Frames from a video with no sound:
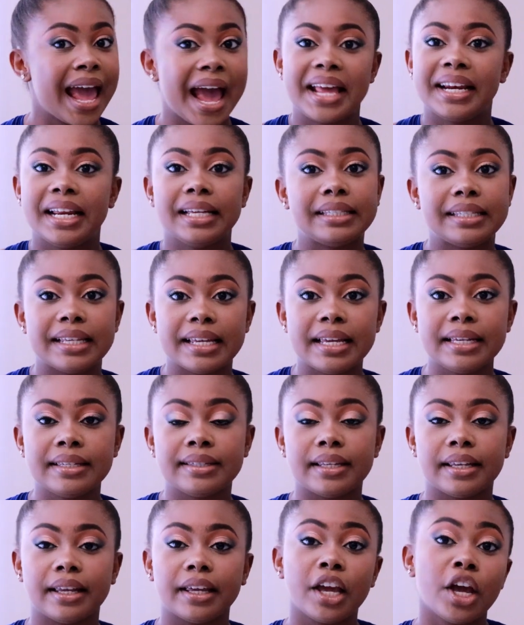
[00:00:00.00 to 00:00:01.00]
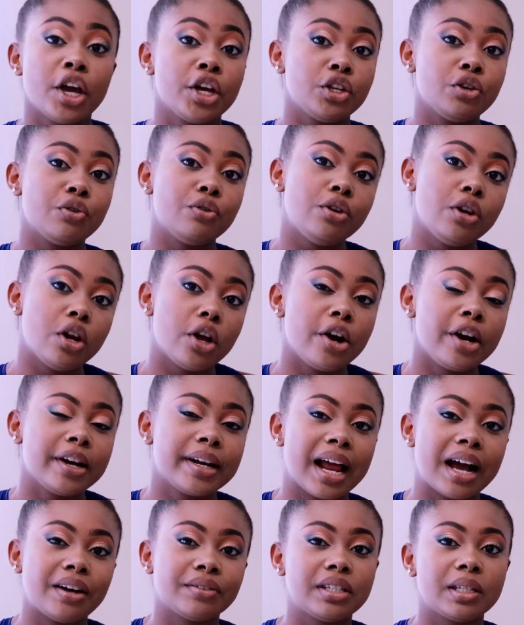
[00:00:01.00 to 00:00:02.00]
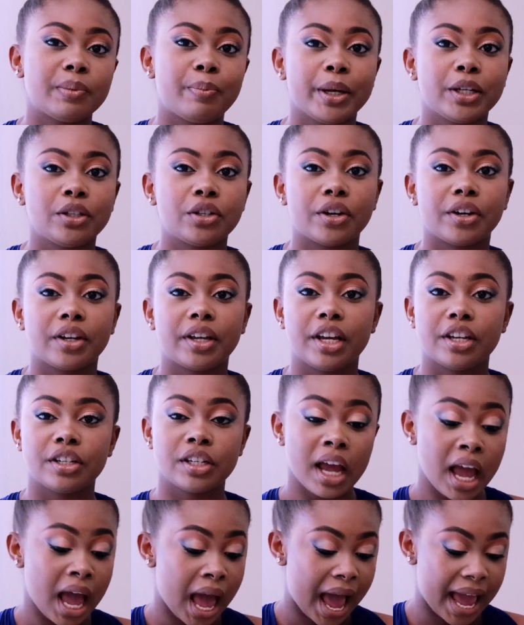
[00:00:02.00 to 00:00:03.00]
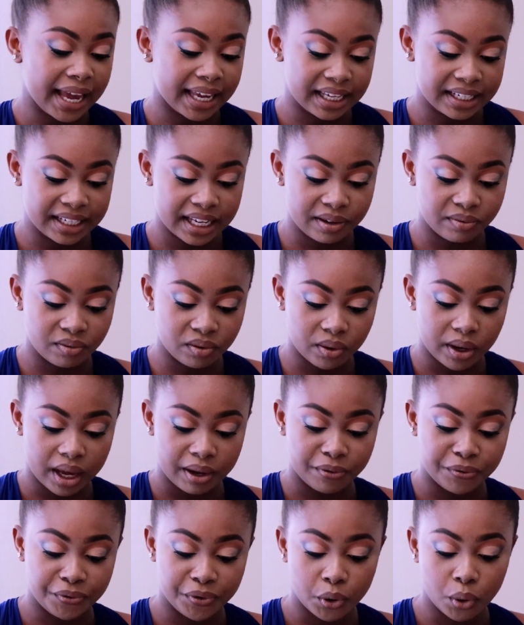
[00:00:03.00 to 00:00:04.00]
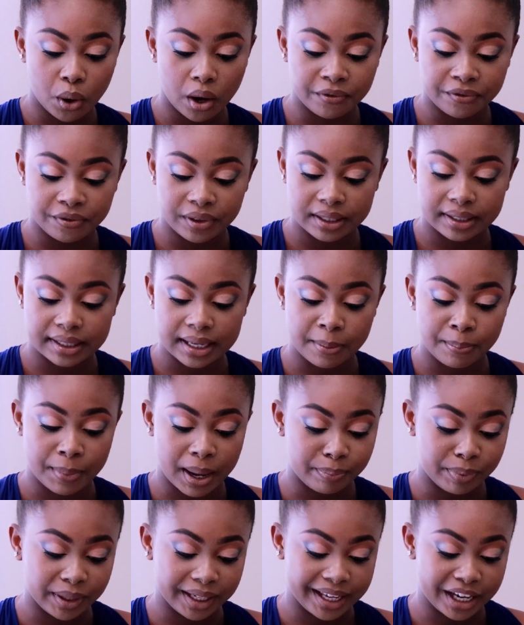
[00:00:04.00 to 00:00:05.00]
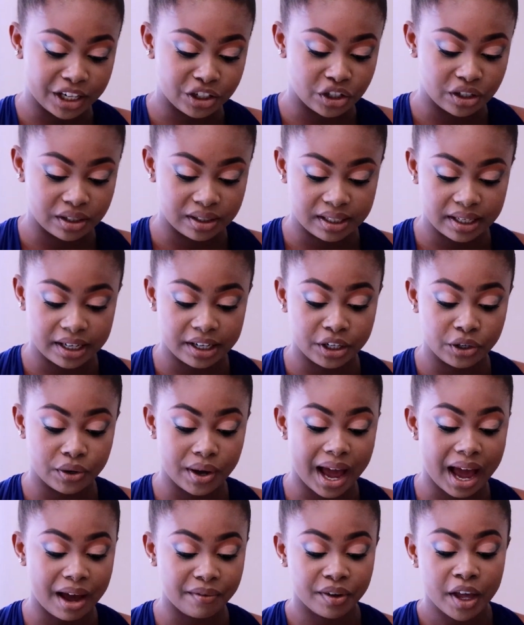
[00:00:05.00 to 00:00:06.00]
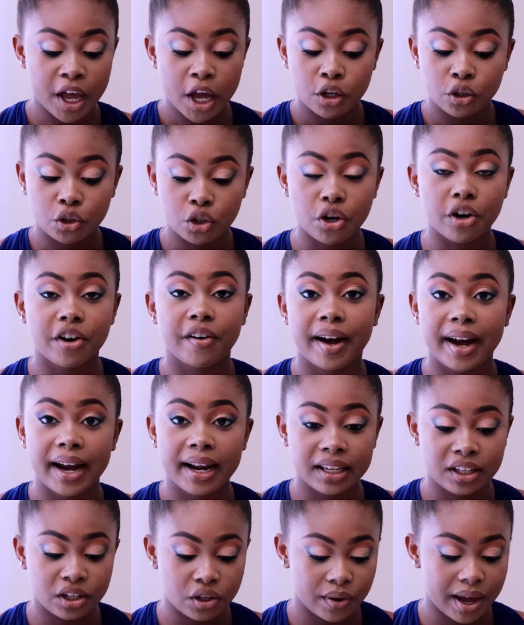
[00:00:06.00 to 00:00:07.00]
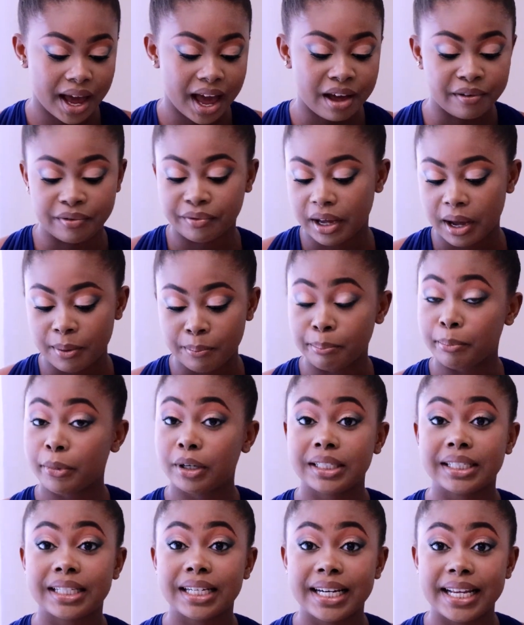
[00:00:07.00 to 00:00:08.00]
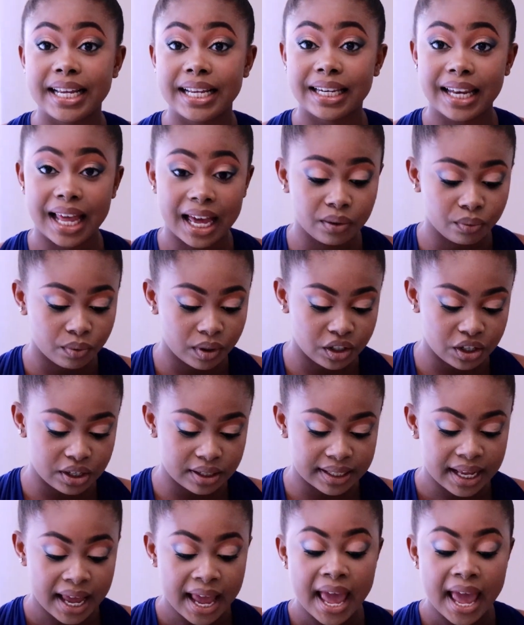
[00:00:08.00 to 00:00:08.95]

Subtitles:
and it's easy. You learn how to speak Turkish. I can give you a few of these applications here. You have Tureng, you have Mondly languages,